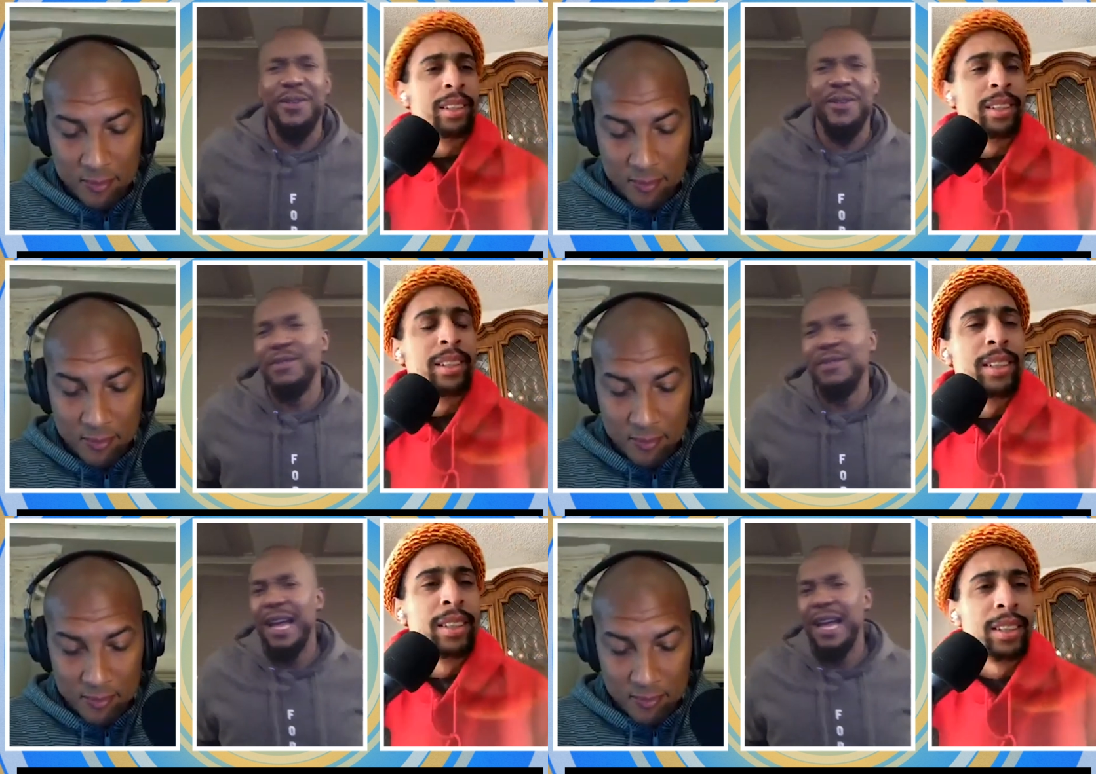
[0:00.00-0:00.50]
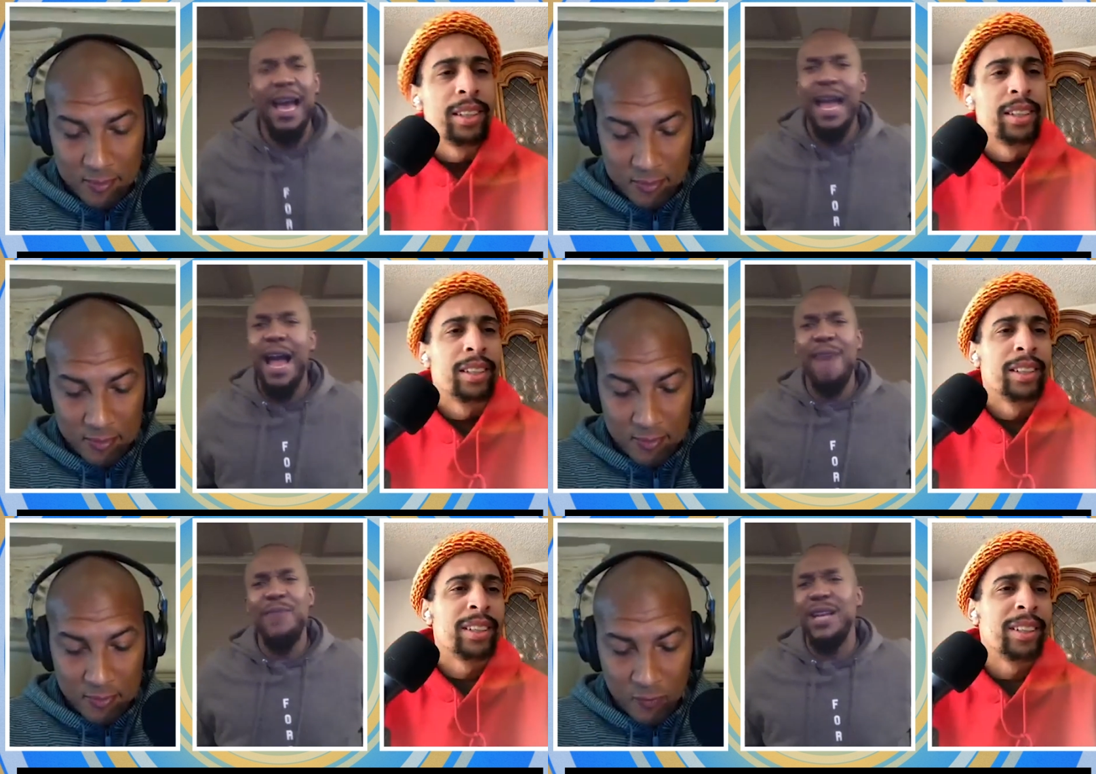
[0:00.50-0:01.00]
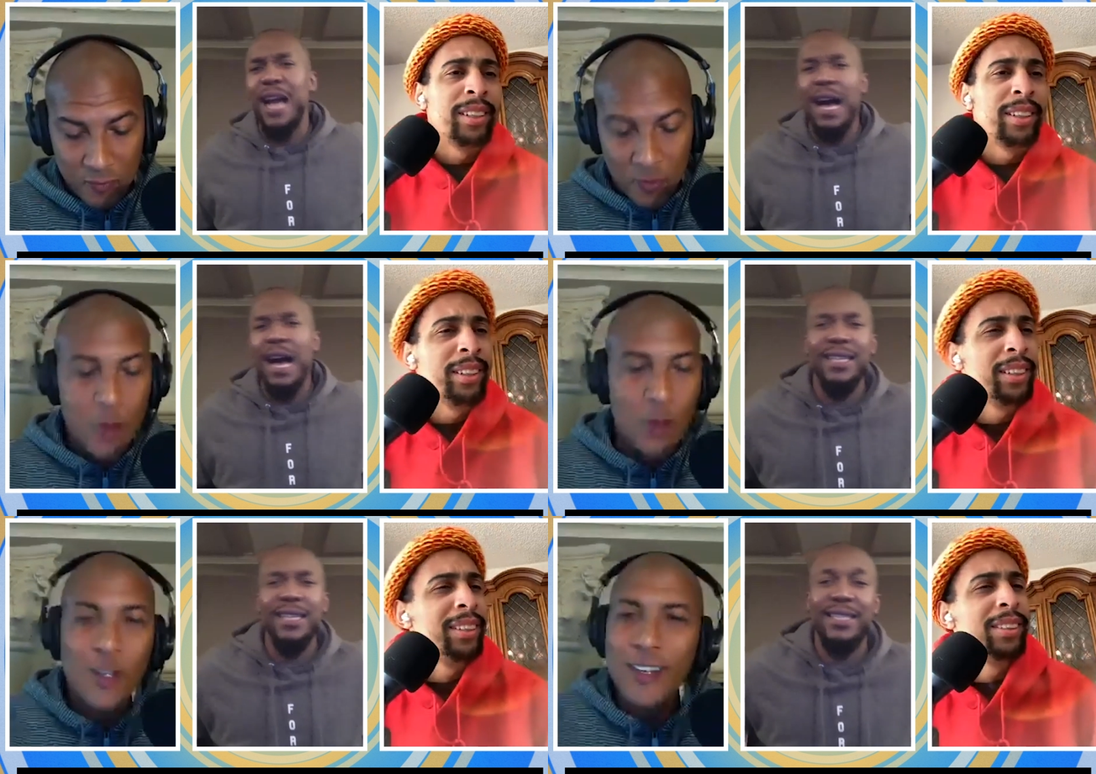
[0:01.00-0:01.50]
Speaker 1: know. I, I mean, I
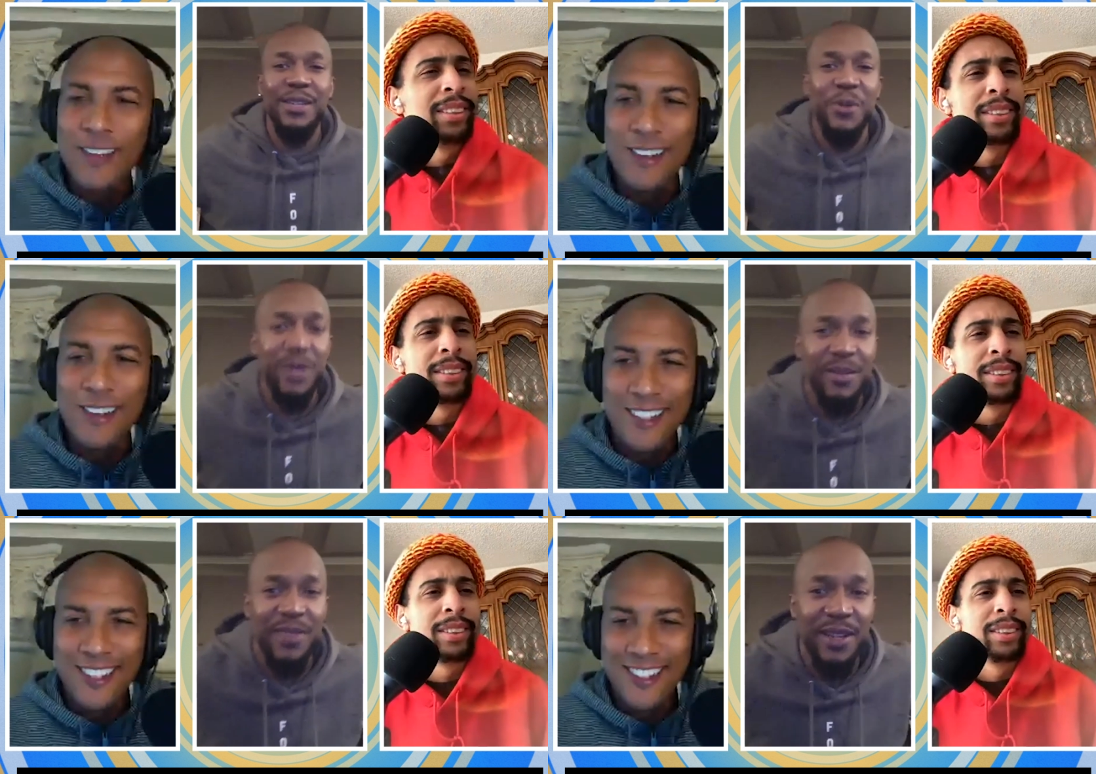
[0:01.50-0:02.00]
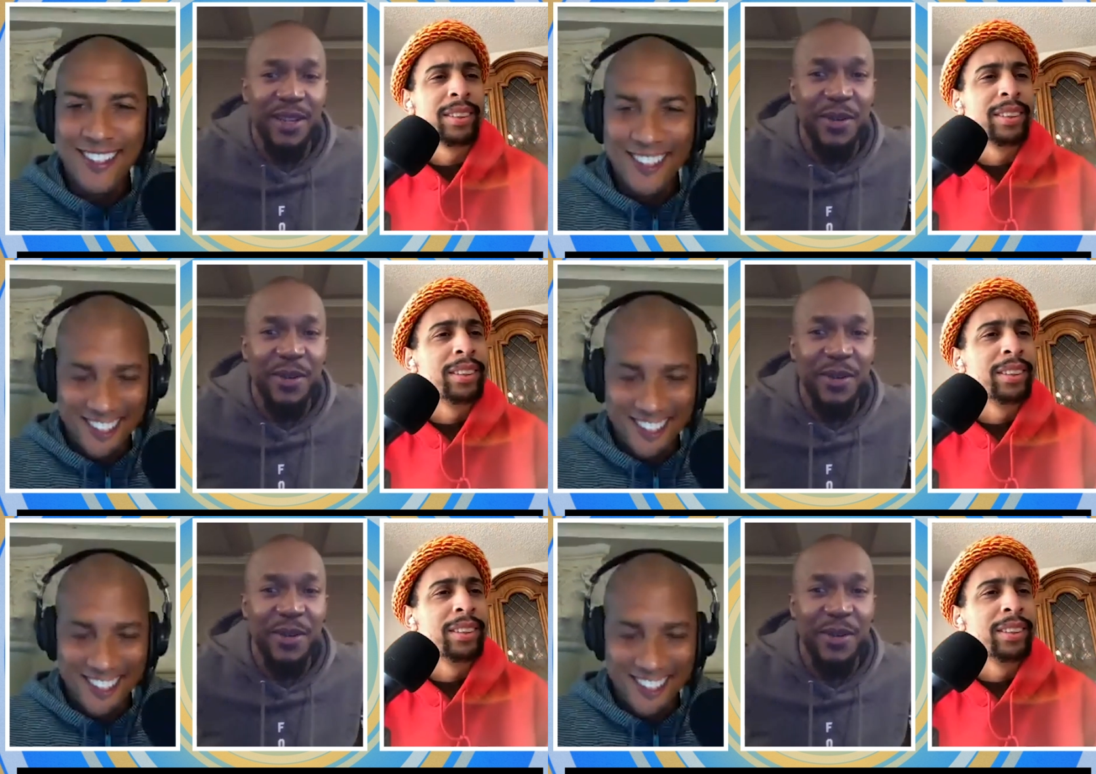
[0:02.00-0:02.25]
honestly don't even know.